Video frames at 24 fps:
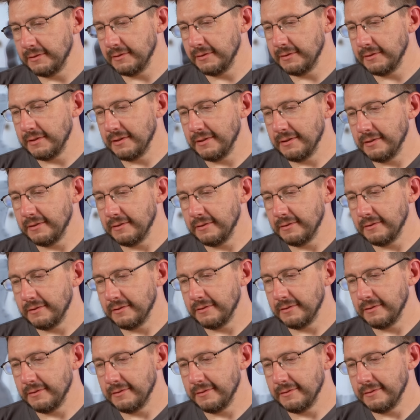right here.
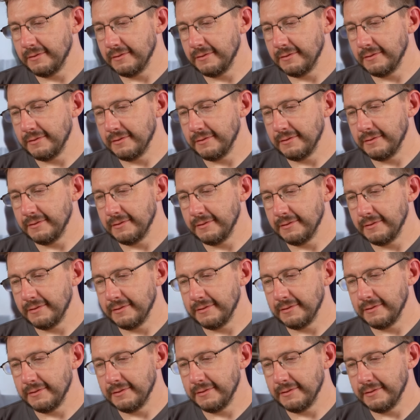
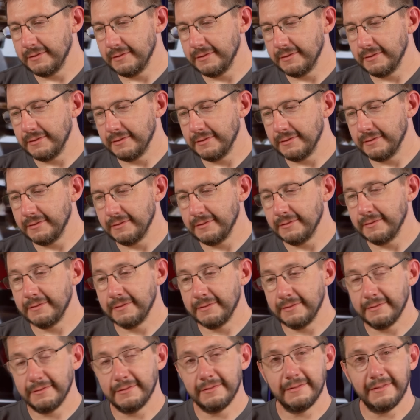This part.
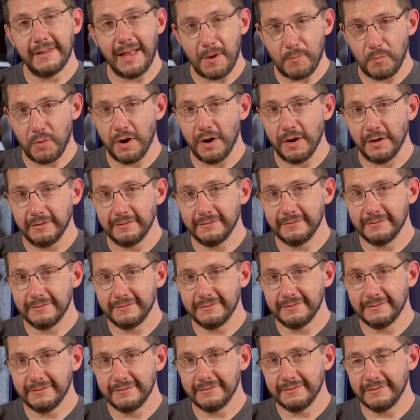That might part. Be a
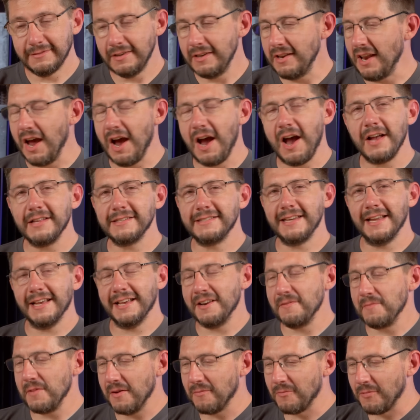problem. No, it's not
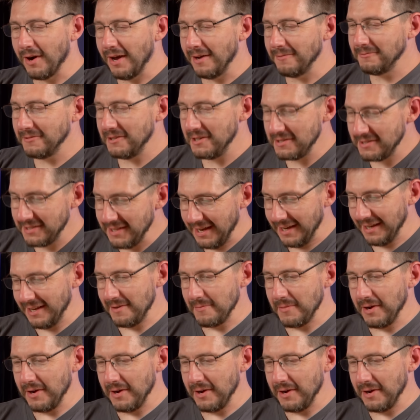going to be a problem. What are you talking